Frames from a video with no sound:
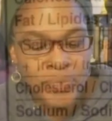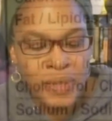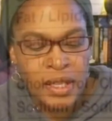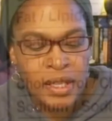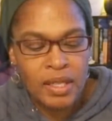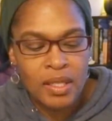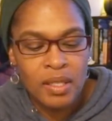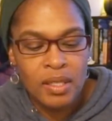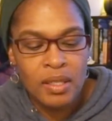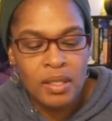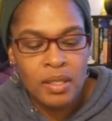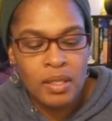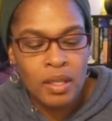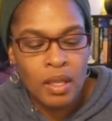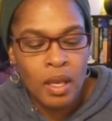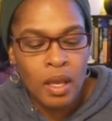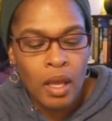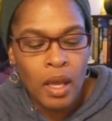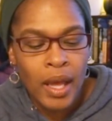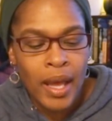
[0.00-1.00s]
is
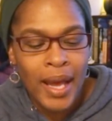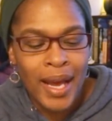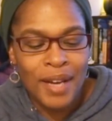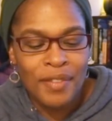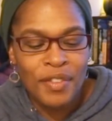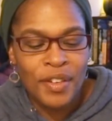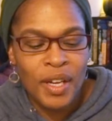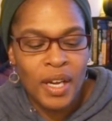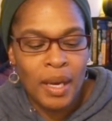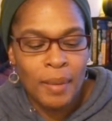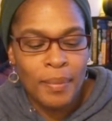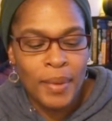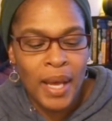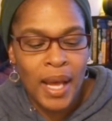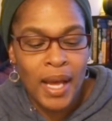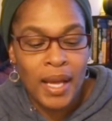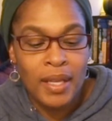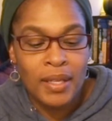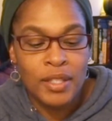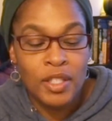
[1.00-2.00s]
half a cup,
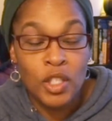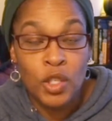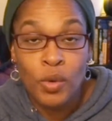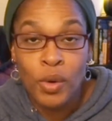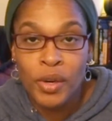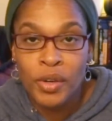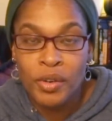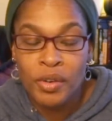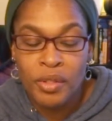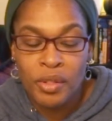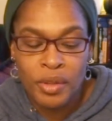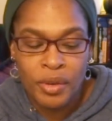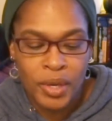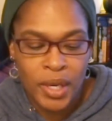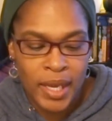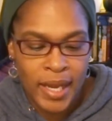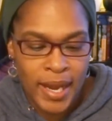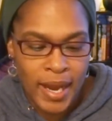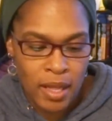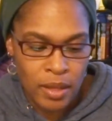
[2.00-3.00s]
has 230
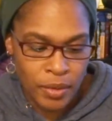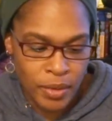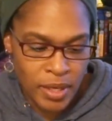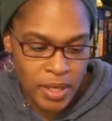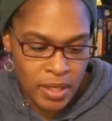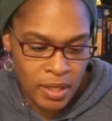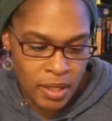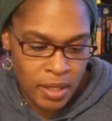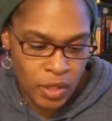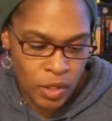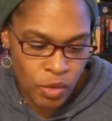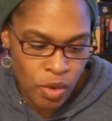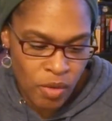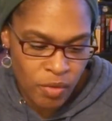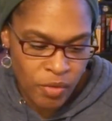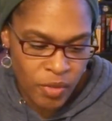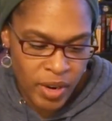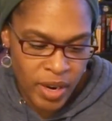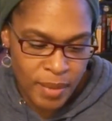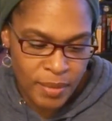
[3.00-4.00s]
calories,
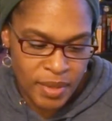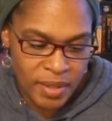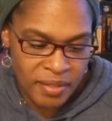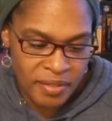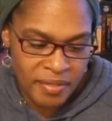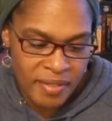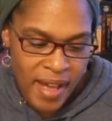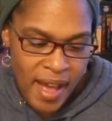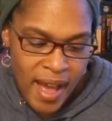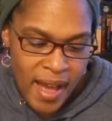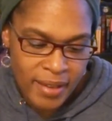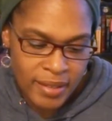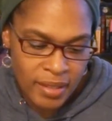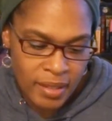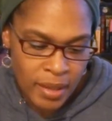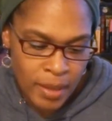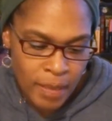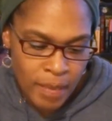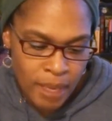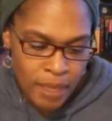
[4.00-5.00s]
12 grams of fat,
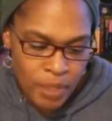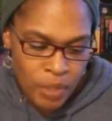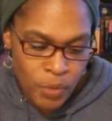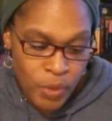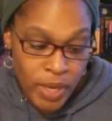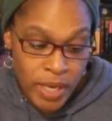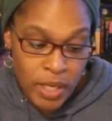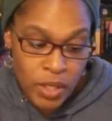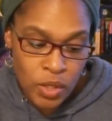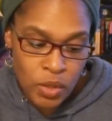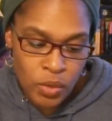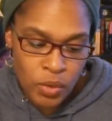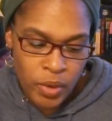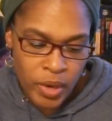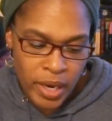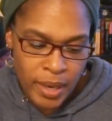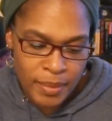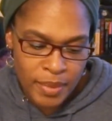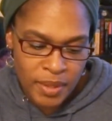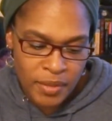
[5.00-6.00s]
22
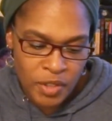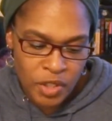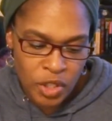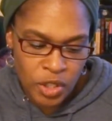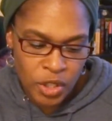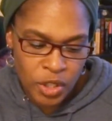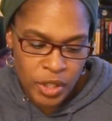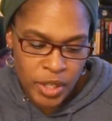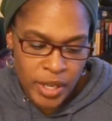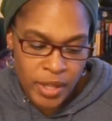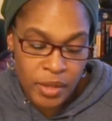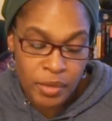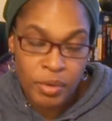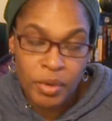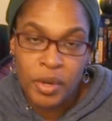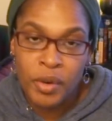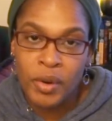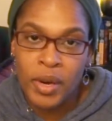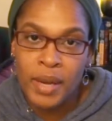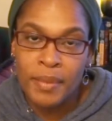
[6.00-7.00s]
grams of sugar, and 3
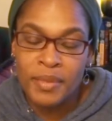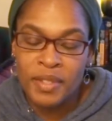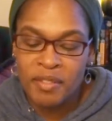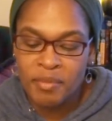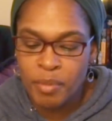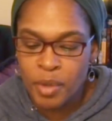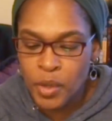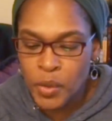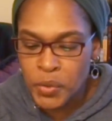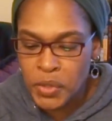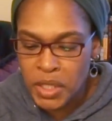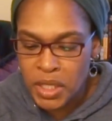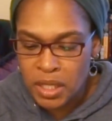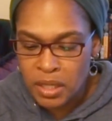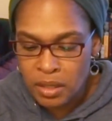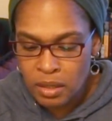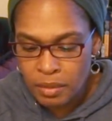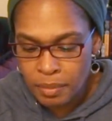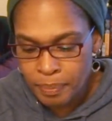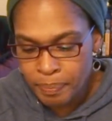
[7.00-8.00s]
grams of
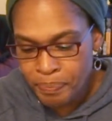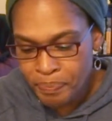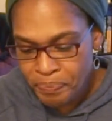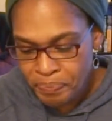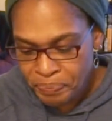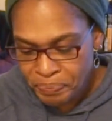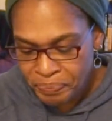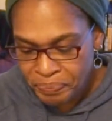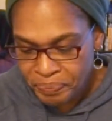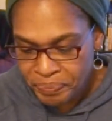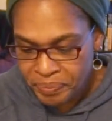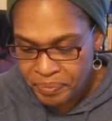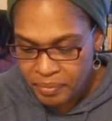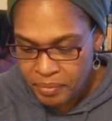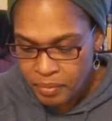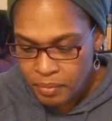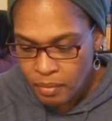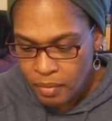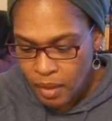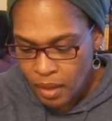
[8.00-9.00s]
protein.
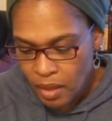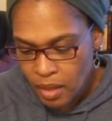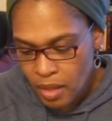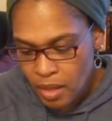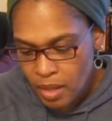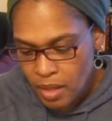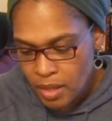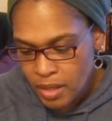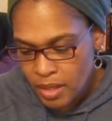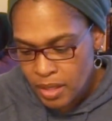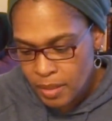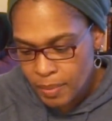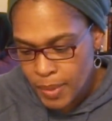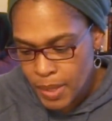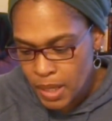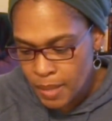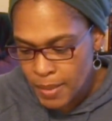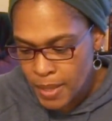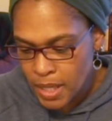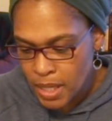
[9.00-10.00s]
This
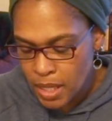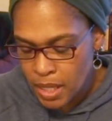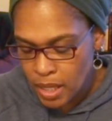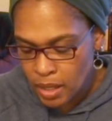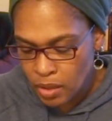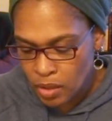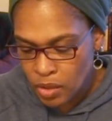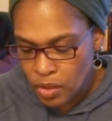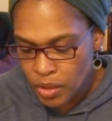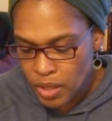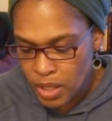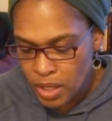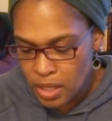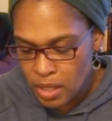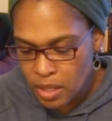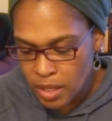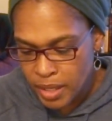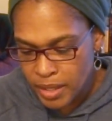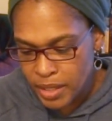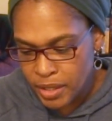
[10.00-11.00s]
PB and cookie
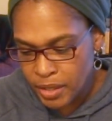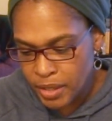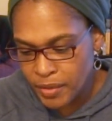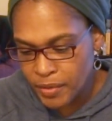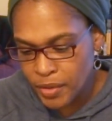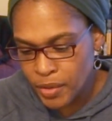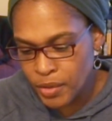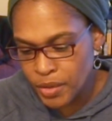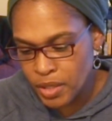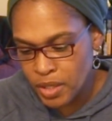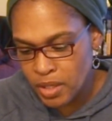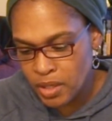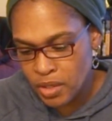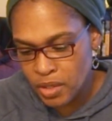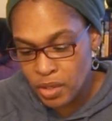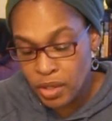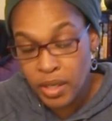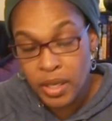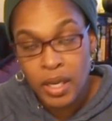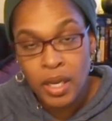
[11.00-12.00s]
non-dairy frozen
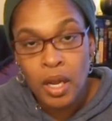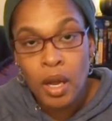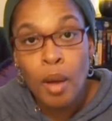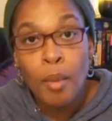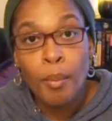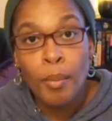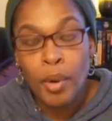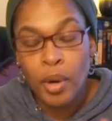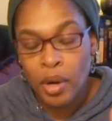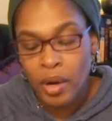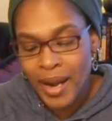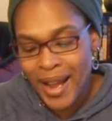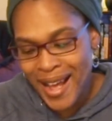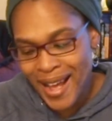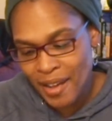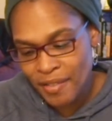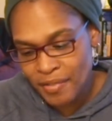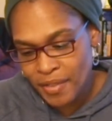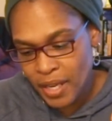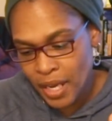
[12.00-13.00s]
dessert per
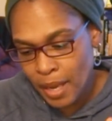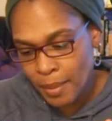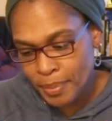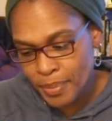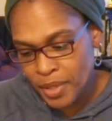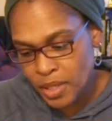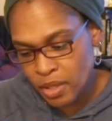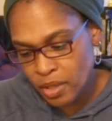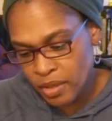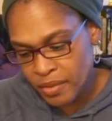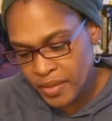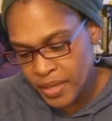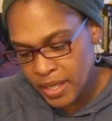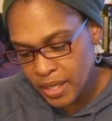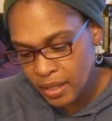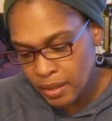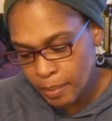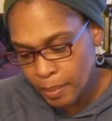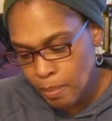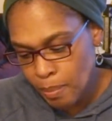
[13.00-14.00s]
half cup serving